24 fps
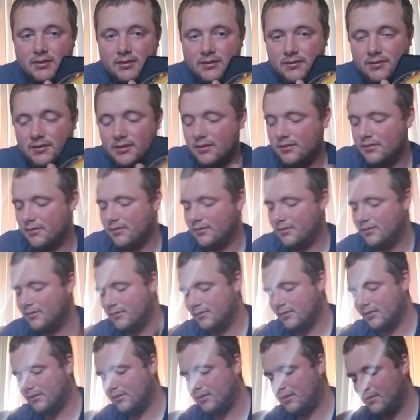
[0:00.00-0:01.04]
The
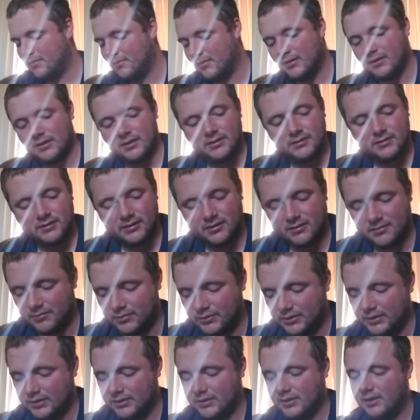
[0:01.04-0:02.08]
third one that is
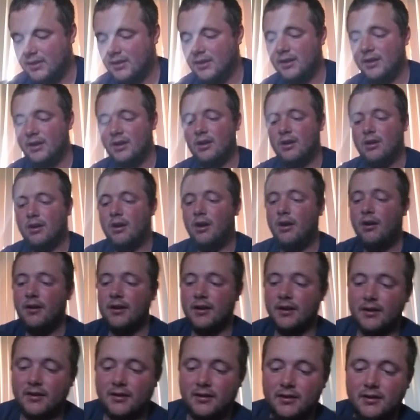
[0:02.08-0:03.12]
incomplete.
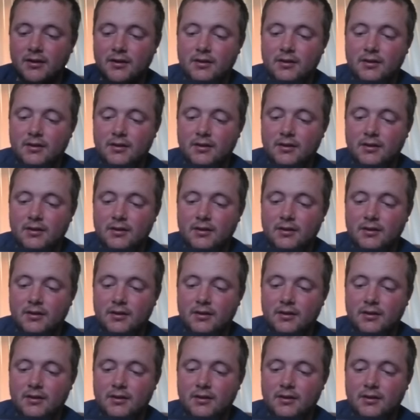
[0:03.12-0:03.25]
Arctic